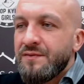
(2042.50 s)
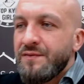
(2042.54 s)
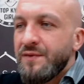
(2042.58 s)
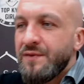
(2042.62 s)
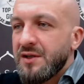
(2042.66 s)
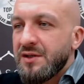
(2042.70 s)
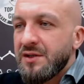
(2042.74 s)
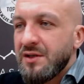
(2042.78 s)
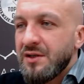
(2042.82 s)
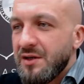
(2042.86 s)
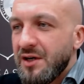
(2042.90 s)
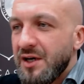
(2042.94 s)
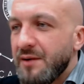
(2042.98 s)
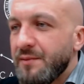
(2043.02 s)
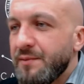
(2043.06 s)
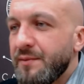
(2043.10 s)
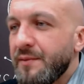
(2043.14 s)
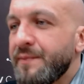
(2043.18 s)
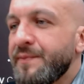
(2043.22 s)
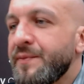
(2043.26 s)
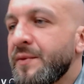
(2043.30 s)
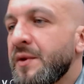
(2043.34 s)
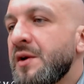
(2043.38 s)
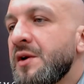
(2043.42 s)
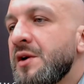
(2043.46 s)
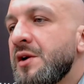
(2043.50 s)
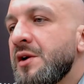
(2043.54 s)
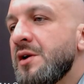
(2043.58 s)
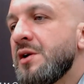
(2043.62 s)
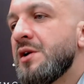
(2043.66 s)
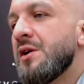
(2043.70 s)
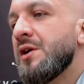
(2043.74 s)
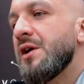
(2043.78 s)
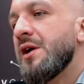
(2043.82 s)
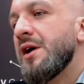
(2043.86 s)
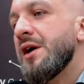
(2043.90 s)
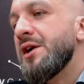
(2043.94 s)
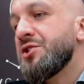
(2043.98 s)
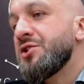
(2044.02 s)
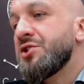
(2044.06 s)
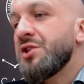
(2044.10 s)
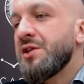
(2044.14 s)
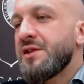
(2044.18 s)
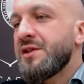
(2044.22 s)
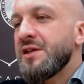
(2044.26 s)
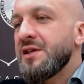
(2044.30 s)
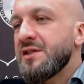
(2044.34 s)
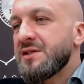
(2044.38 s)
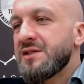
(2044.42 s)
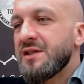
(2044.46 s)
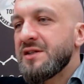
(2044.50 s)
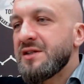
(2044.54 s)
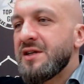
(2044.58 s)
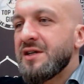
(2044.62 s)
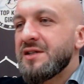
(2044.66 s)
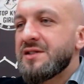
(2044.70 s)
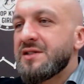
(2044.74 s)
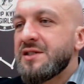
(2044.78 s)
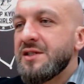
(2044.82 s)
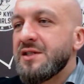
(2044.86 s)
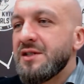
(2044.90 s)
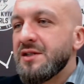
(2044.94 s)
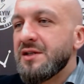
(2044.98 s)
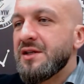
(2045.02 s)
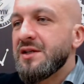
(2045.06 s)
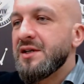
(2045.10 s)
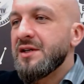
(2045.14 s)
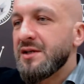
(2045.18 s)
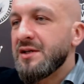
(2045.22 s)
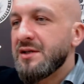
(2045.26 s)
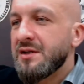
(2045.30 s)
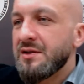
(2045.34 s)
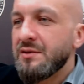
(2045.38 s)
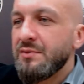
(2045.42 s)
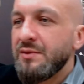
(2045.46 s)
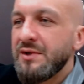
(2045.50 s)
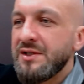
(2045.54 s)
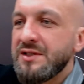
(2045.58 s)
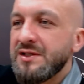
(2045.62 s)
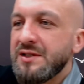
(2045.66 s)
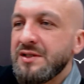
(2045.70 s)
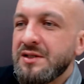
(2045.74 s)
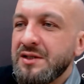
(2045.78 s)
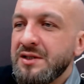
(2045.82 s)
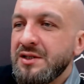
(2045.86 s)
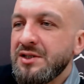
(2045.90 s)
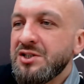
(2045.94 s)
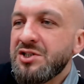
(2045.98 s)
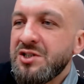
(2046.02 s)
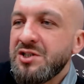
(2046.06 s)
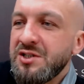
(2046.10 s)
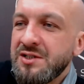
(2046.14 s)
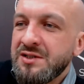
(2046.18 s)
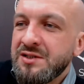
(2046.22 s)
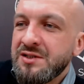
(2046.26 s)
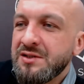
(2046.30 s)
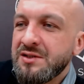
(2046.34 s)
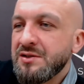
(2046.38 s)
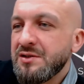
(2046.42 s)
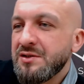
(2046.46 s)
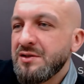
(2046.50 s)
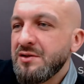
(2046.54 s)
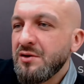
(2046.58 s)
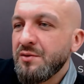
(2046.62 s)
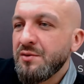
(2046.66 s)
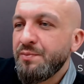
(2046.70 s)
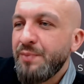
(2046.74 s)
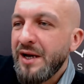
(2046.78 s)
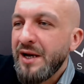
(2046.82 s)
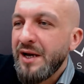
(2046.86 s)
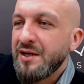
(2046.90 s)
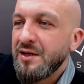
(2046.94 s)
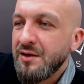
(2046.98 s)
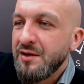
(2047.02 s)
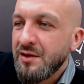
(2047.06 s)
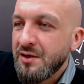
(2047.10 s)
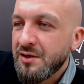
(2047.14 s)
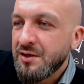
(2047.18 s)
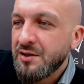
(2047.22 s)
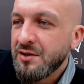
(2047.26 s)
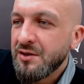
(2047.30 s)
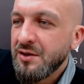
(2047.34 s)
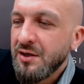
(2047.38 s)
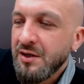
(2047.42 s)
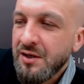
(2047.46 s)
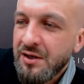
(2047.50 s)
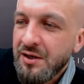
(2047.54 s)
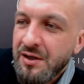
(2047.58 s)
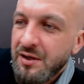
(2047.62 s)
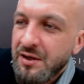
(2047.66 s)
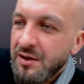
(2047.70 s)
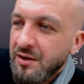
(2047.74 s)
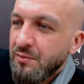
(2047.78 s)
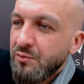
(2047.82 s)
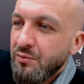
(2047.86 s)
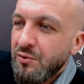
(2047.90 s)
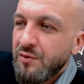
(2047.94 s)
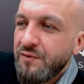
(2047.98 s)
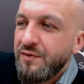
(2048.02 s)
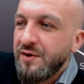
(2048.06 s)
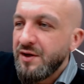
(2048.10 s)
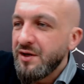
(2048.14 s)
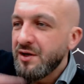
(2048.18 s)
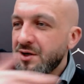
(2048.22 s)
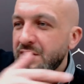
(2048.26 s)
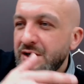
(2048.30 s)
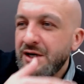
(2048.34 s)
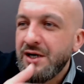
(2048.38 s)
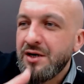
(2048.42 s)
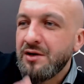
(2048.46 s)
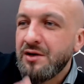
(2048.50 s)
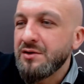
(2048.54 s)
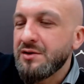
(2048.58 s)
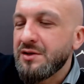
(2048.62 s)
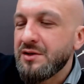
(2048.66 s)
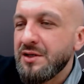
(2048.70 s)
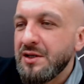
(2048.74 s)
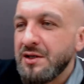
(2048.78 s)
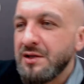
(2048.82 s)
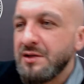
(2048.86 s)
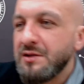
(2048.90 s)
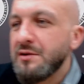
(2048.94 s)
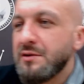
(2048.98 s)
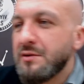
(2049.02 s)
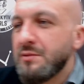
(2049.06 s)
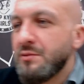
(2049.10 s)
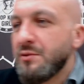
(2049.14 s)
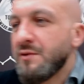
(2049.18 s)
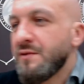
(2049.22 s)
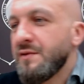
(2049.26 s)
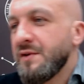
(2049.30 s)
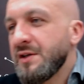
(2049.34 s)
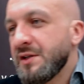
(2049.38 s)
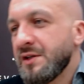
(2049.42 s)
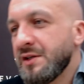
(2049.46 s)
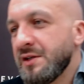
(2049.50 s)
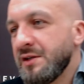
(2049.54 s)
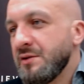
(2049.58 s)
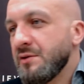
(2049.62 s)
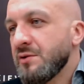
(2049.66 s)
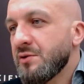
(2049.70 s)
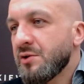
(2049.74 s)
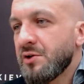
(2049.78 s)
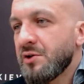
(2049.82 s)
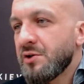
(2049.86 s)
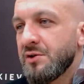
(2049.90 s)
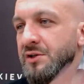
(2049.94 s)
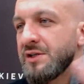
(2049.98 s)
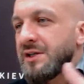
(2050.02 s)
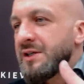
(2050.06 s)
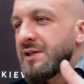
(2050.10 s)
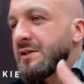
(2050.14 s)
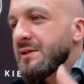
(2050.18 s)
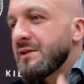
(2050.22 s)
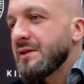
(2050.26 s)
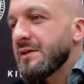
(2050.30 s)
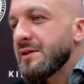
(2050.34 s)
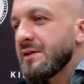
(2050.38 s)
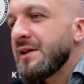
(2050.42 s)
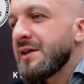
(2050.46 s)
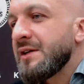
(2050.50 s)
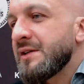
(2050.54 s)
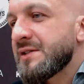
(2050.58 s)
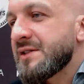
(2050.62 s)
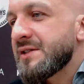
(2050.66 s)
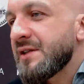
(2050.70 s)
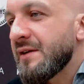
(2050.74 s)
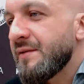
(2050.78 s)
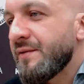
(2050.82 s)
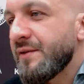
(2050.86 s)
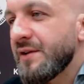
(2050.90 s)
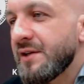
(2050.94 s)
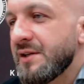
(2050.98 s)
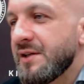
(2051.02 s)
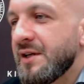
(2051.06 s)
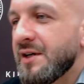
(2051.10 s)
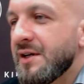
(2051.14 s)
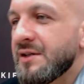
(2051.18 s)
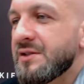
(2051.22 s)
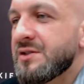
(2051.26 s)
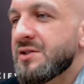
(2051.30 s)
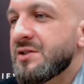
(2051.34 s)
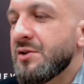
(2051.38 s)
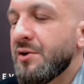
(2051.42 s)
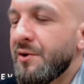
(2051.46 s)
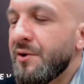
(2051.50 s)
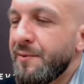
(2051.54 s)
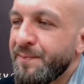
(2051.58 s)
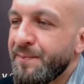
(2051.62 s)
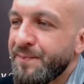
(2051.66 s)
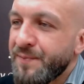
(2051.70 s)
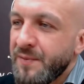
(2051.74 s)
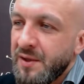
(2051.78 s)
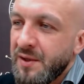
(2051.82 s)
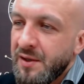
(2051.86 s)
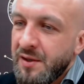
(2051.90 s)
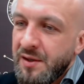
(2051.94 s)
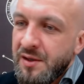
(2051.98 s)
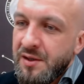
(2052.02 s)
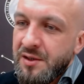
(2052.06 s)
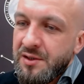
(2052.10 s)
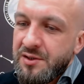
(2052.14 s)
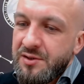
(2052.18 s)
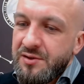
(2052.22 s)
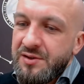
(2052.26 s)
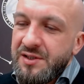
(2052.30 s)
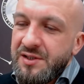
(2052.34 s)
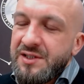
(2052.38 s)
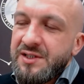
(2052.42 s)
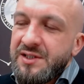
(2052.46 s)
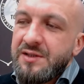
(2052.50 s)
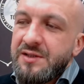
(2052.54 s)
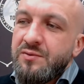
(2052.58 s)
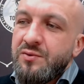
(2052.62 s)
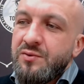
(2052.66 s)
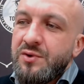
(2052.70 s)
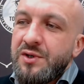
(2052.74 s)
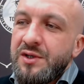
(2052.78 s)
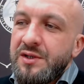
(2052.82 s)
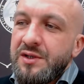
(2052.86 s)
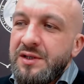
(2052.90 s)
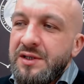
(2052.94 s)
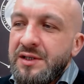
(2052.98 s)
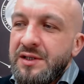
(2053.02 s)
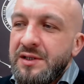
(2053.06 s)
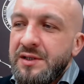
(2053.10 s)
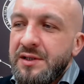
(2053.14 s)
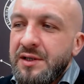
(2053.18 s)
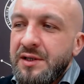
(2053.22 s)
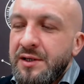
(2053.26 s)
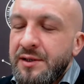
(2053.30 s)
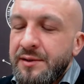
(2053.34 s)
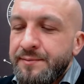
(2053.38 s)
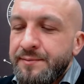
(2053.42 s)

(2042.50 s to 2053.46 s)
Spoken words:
fucked her up, and she thinks that that's it. Like basically, you're packing her, moving her out, and you're moving the new girl in and stuff like that. So this is where the